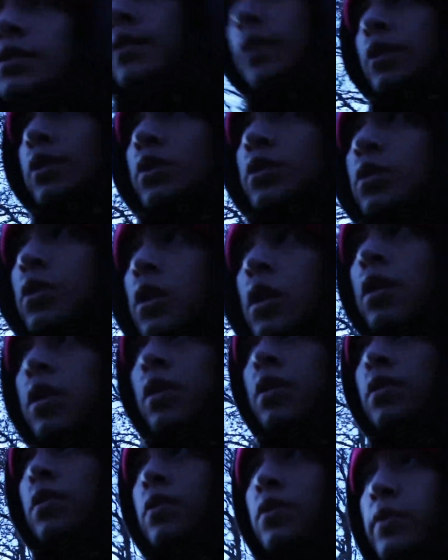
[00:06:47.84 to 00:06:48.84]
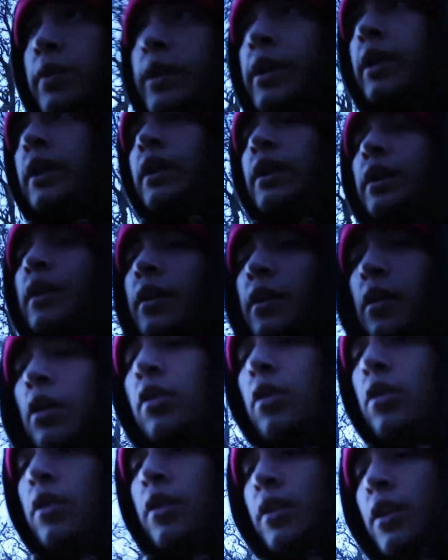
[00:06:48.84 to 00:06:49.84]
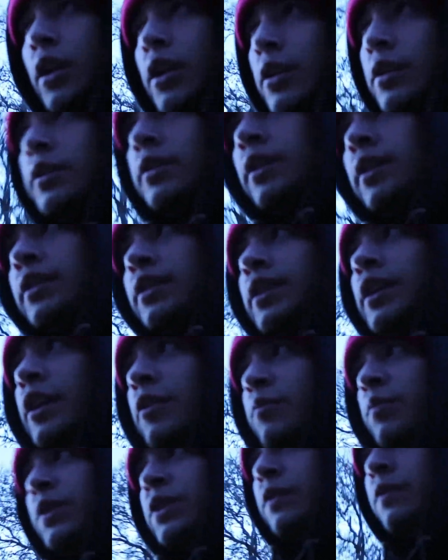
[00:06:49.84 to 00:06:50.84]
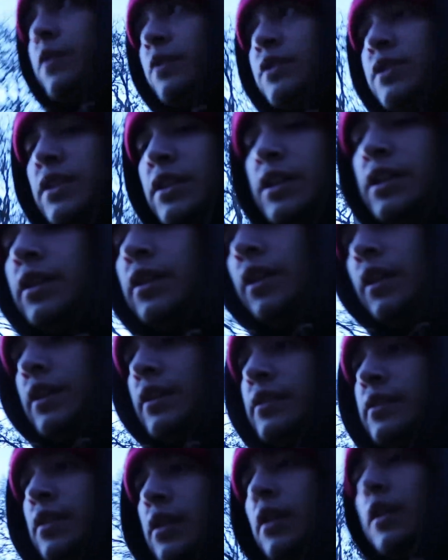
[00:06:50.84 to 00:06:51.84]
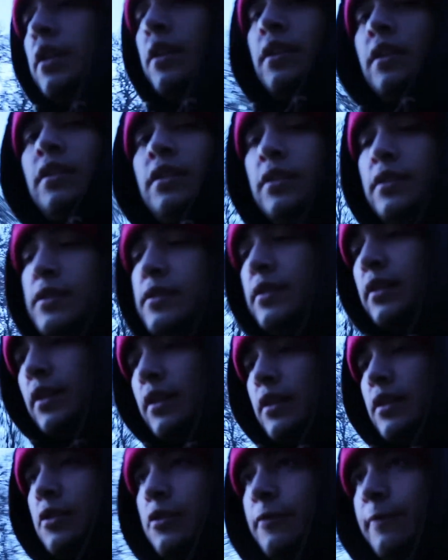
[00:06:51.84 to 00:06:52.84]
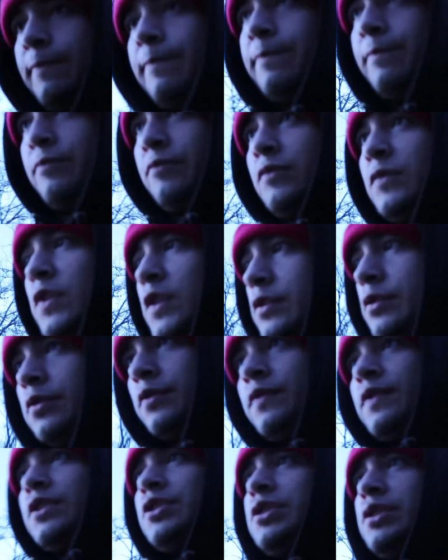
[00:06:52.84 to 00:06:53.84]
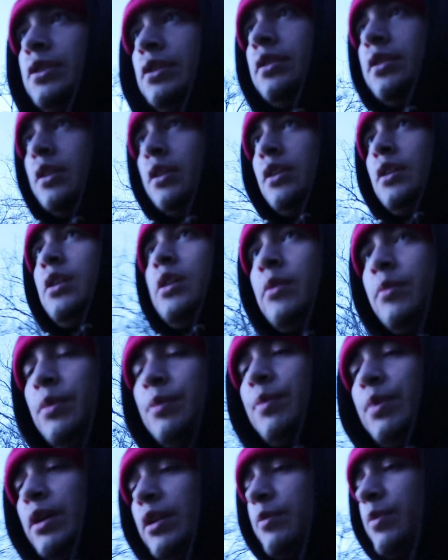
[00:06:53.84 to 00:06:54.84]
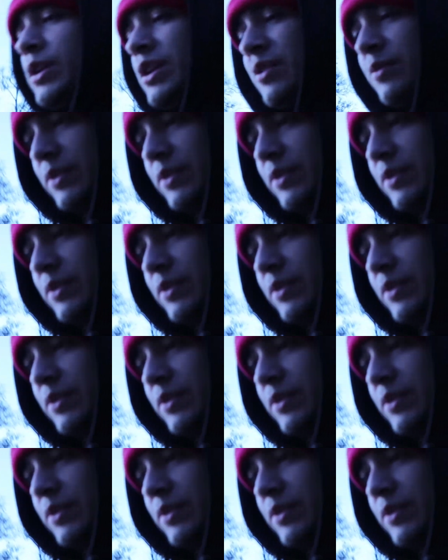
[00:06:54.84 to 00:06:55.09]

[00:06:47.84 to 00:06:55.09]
So, we are done camping for today, you guys. These, um, are fishing. I'm about to pick